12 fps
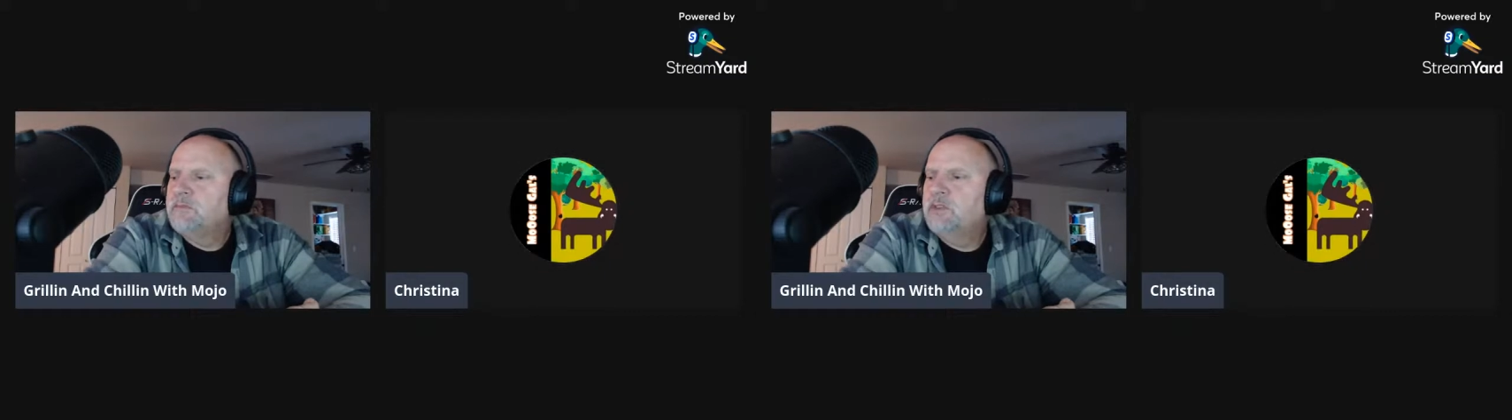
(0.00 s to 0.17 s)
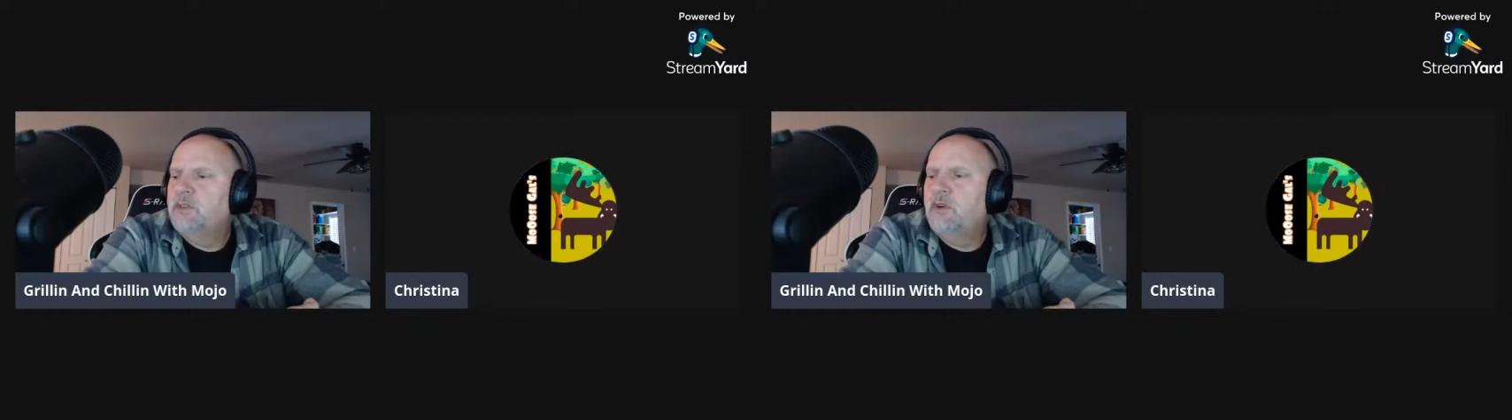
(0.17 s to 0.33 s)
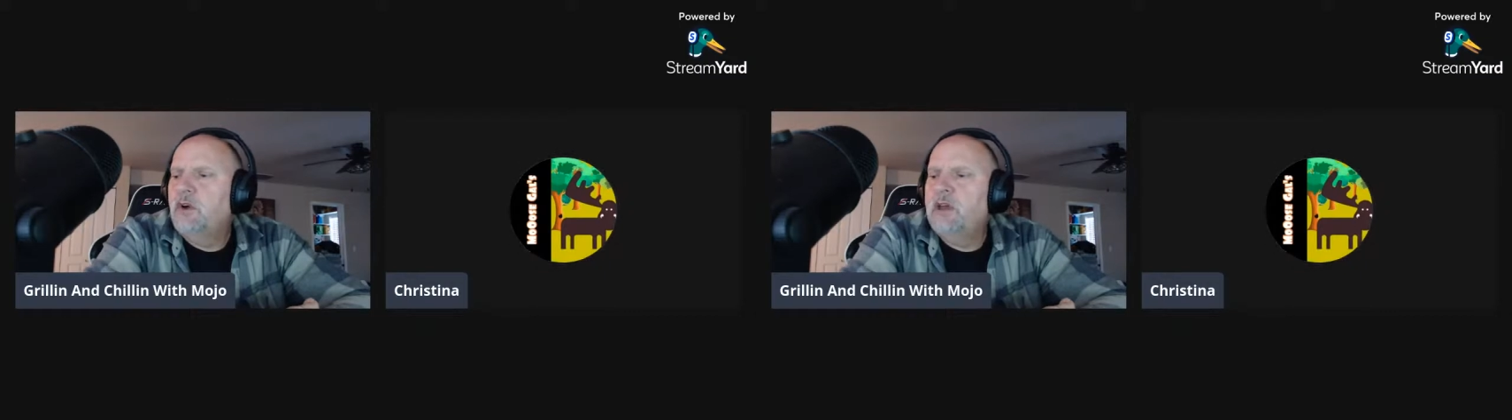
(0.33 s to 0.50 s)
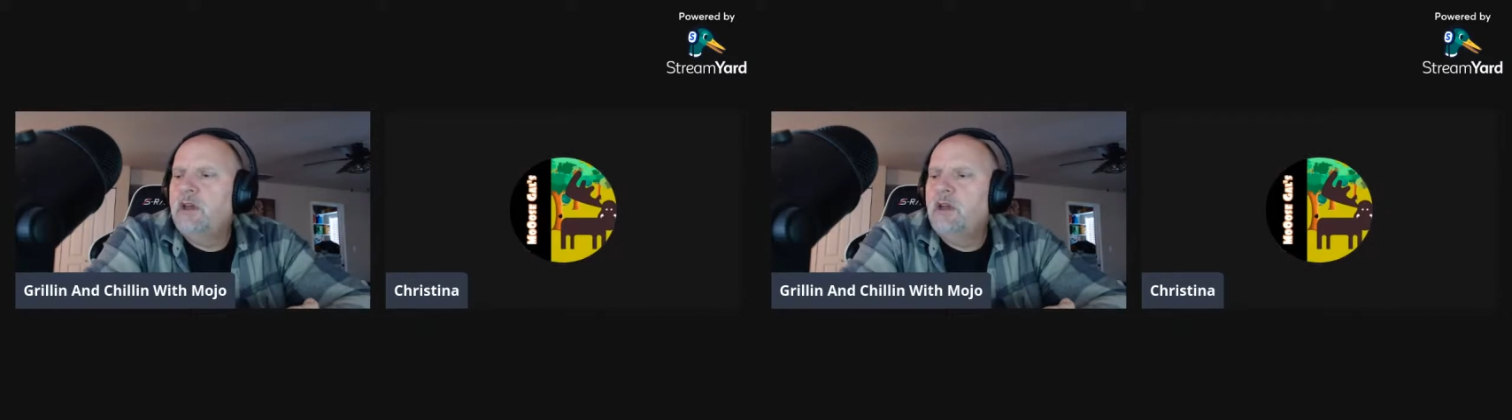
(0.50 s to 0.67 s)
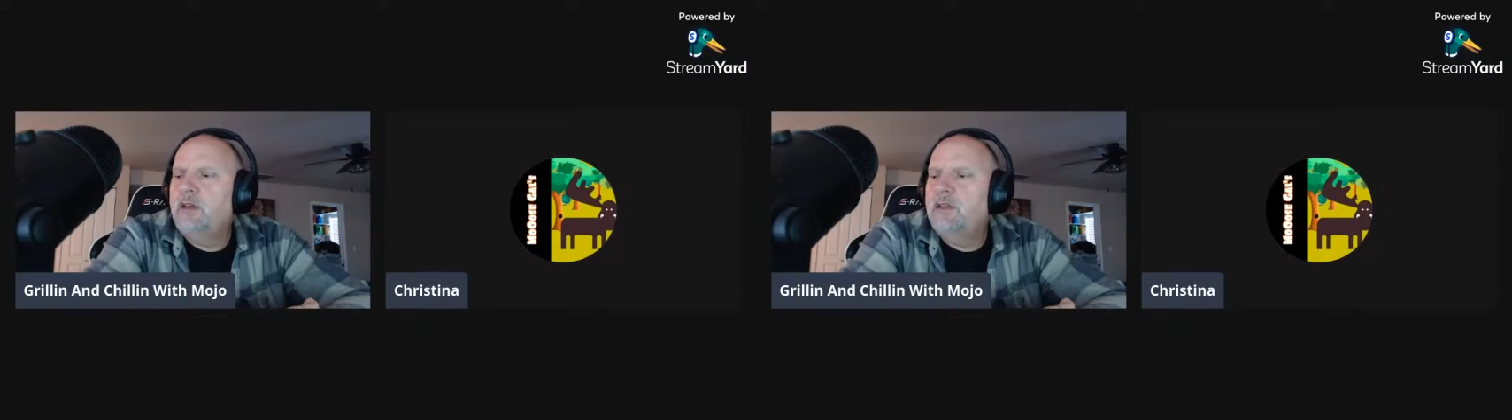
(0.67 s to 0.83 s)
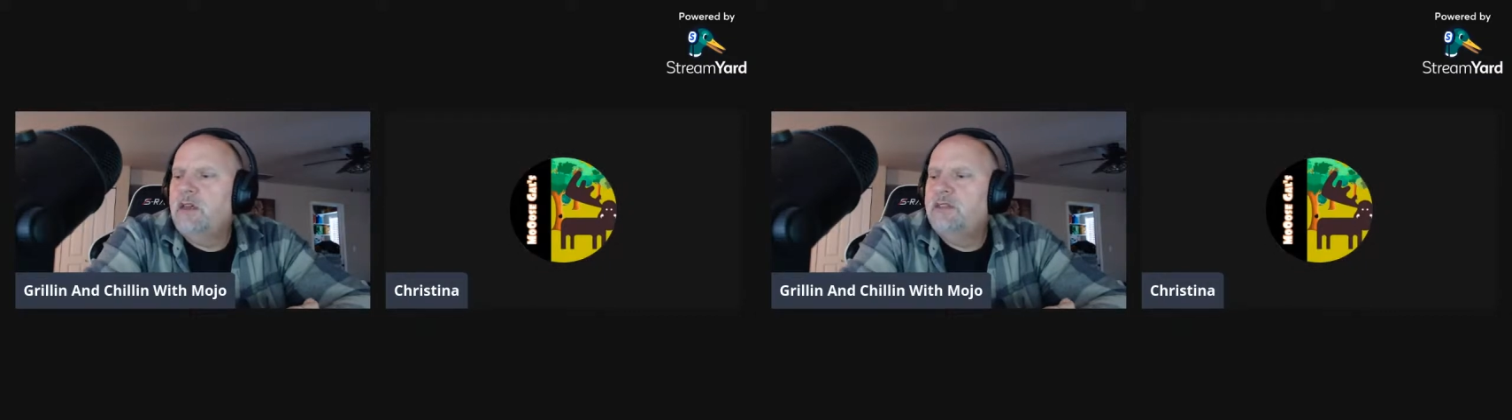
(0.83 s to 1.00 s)
You know,
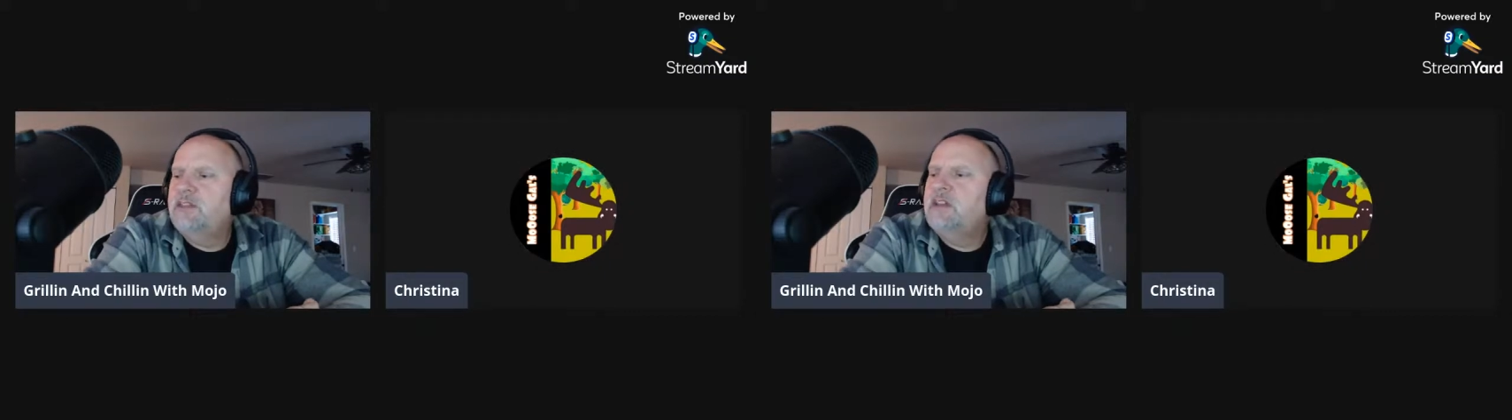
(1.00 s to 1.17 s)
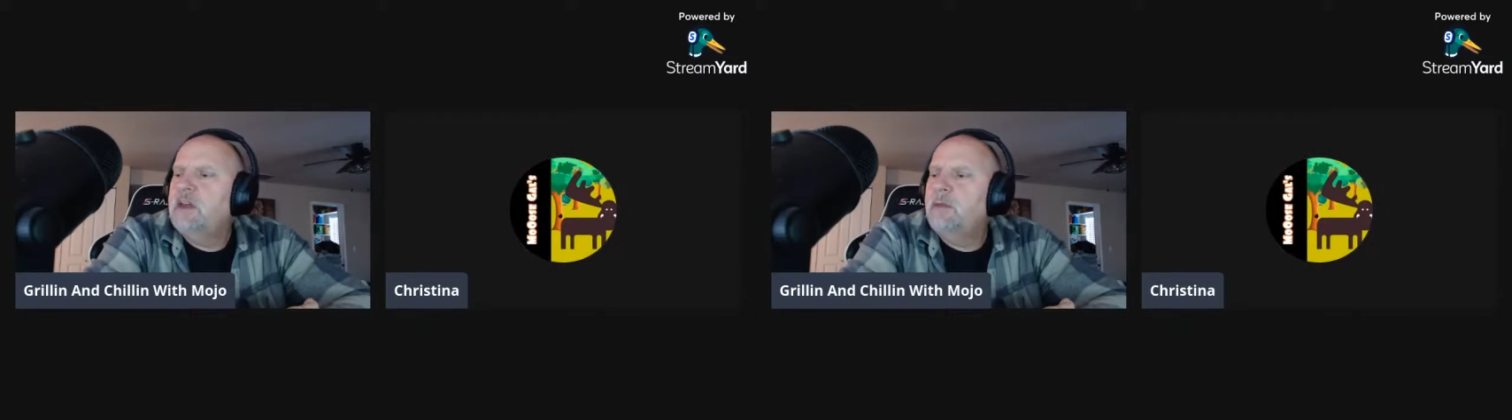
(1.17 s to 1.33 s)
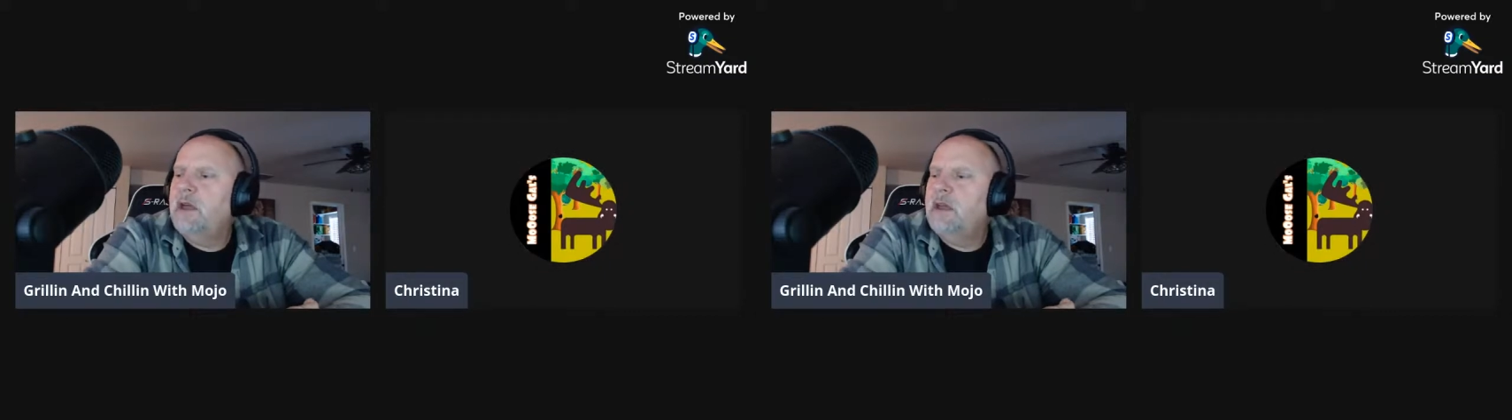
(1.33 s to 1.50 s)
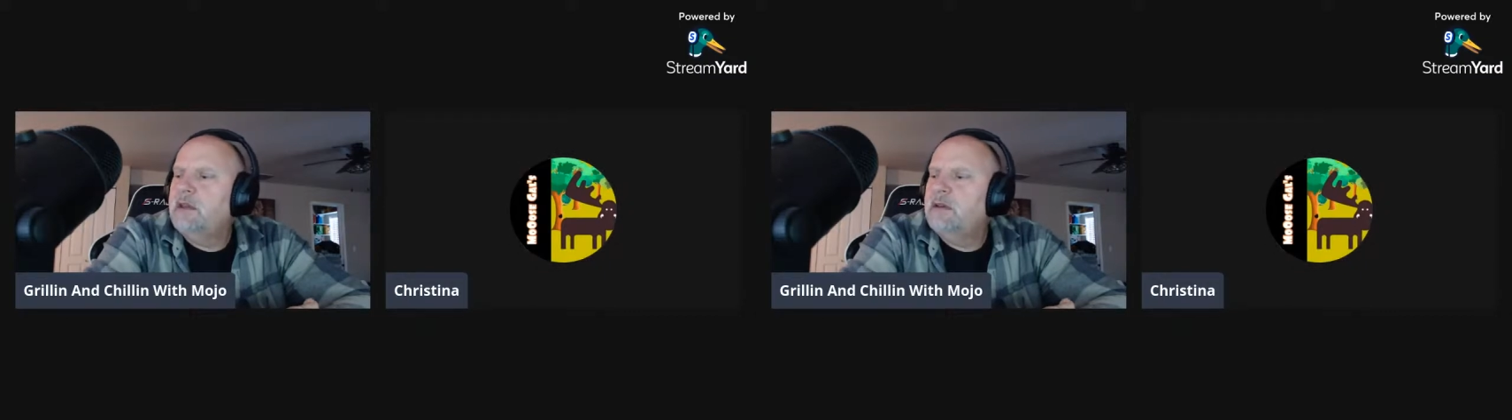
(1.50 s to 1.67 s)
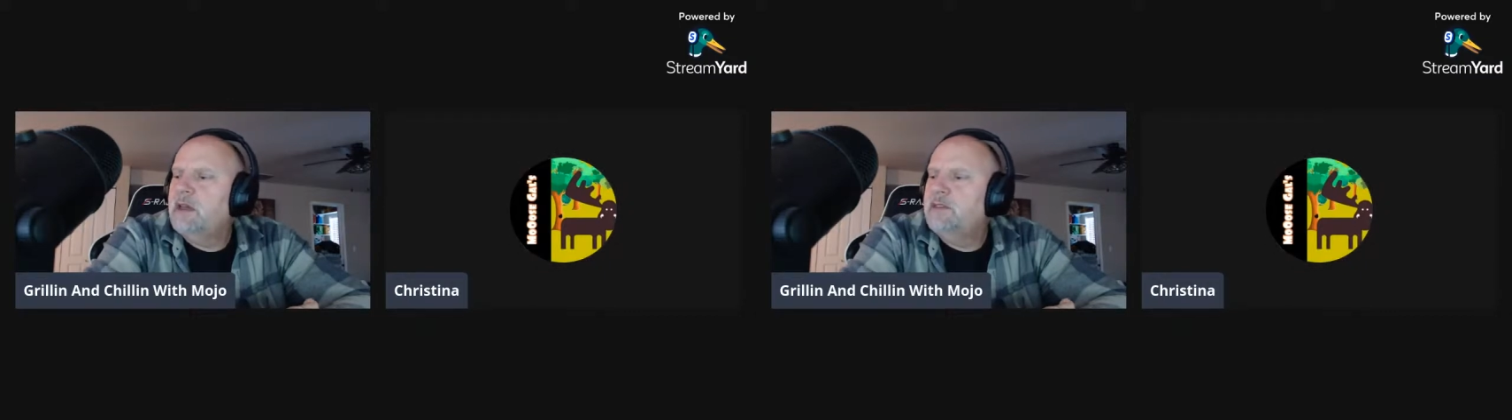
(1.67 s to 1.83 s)
I think I might.